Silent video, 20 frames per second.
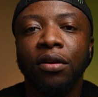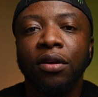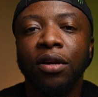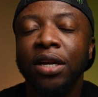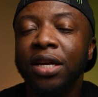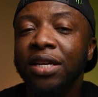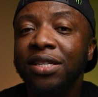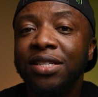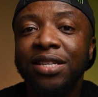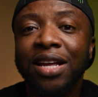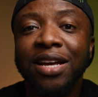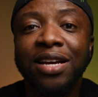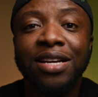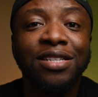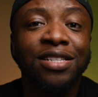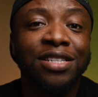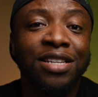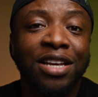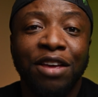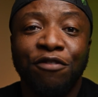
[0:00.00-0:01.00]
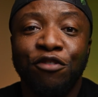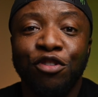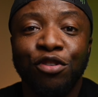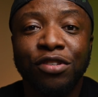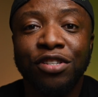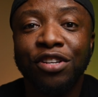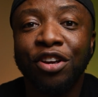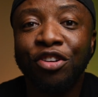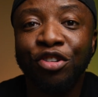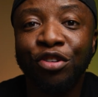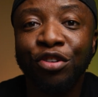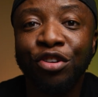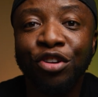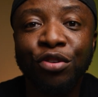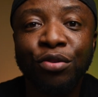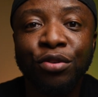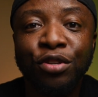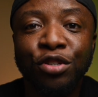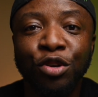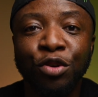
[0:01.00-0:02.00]
These days, if you search on
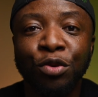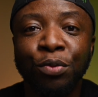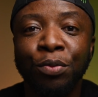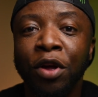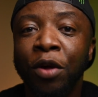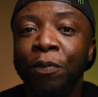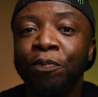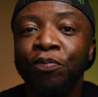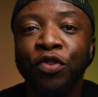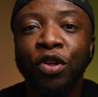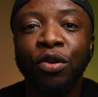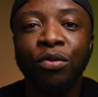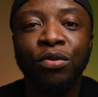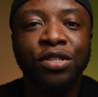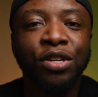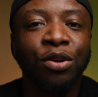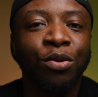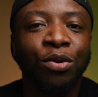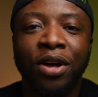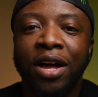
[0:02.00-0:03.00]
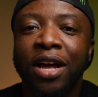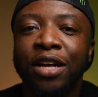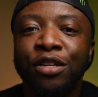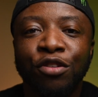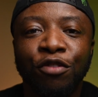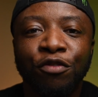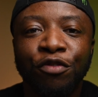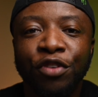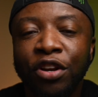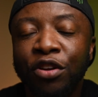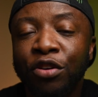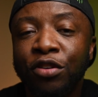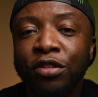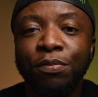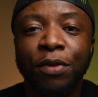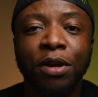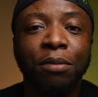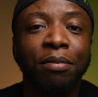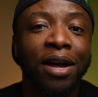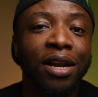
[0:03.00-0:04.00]
YouTube, you'll see all kinds of videos
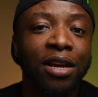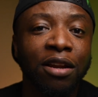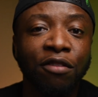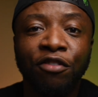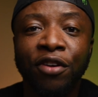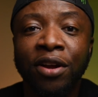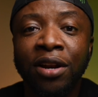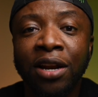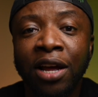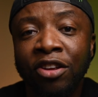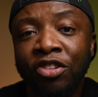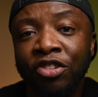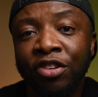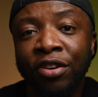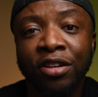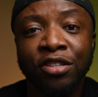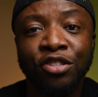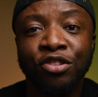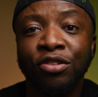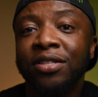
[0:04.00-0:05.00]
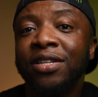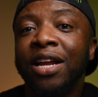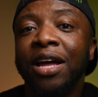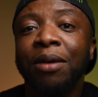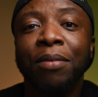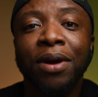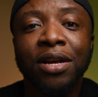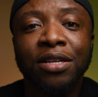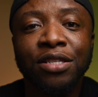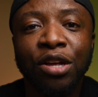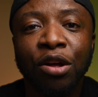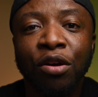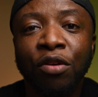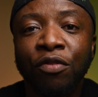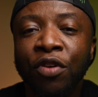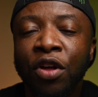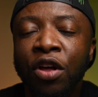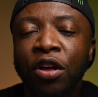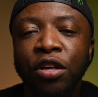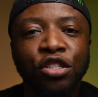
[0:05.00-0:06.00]
made by different Nigerians just like
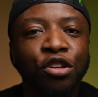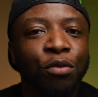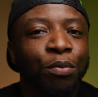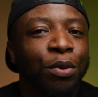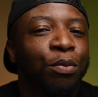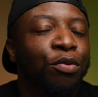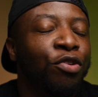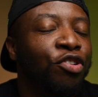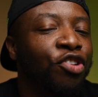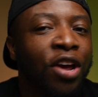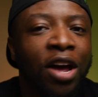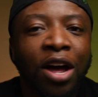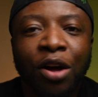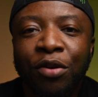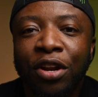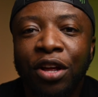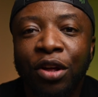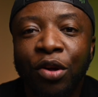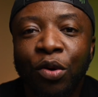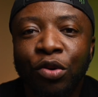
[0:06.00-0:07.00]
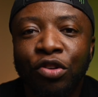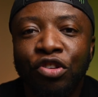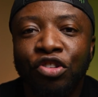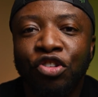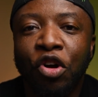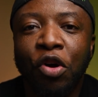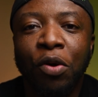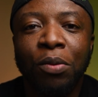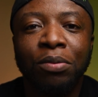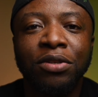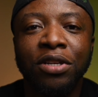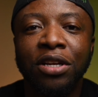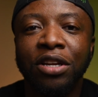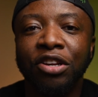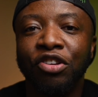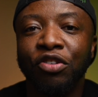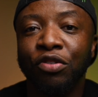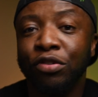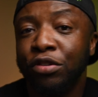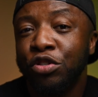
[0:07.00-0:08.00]
myself. Some people share how they got jobs in
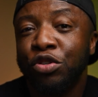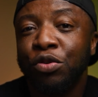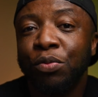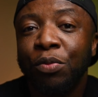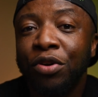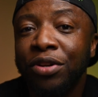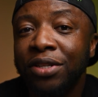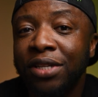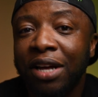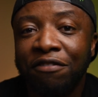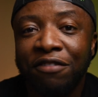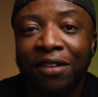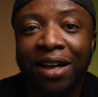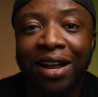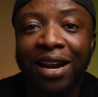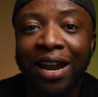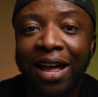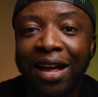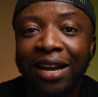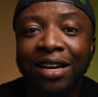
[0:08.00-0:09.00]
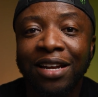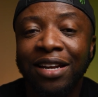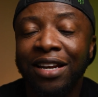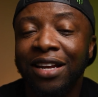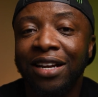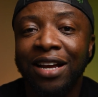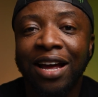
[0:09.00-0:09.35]
just 2 months after landing in